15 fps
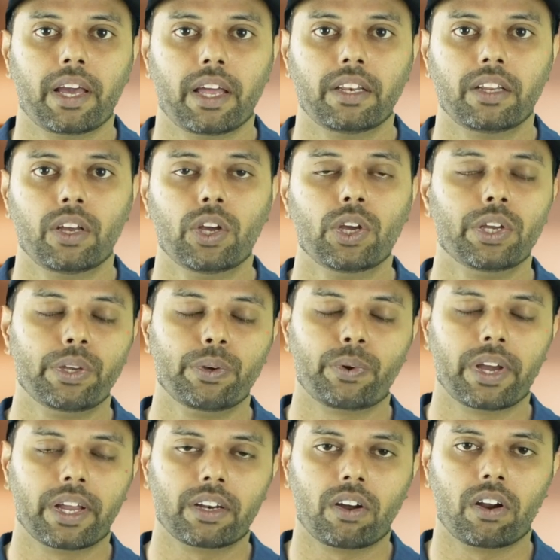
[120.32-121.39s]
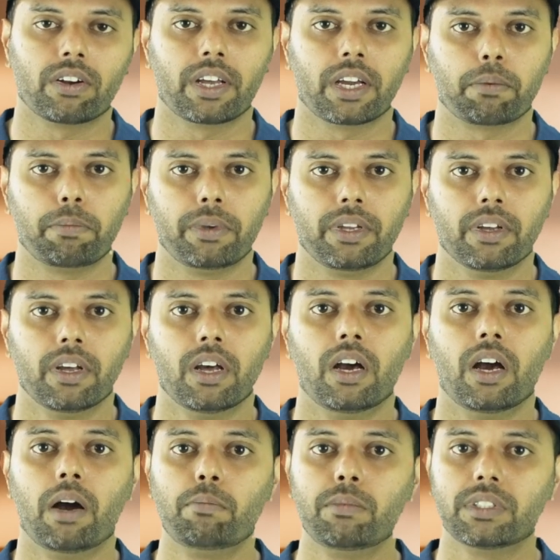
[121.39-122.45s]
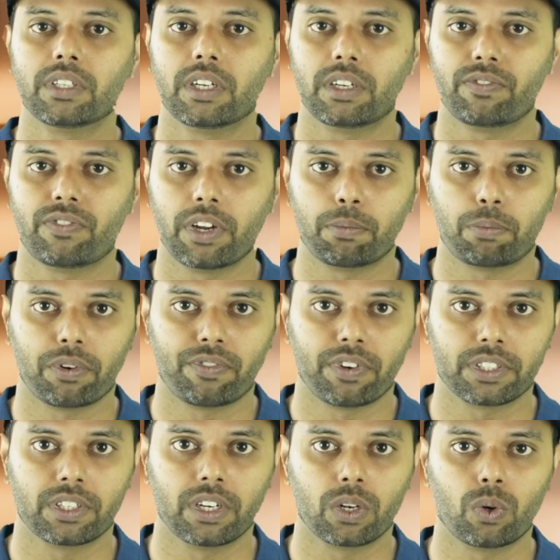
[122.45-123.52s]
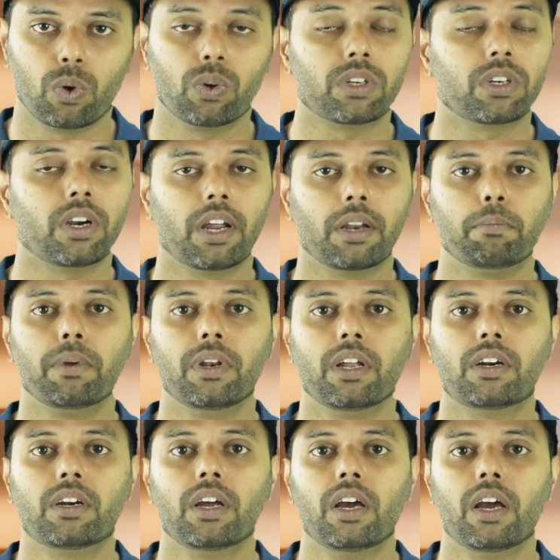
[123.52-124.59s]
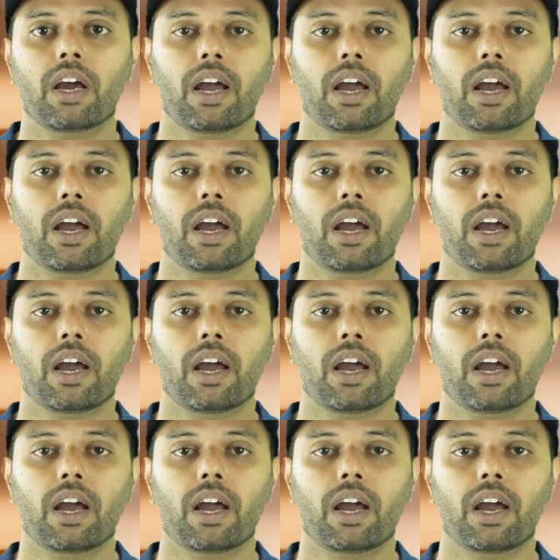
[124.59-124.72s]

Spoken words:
hand, you can contact me. I'm a certified professional coder and biller.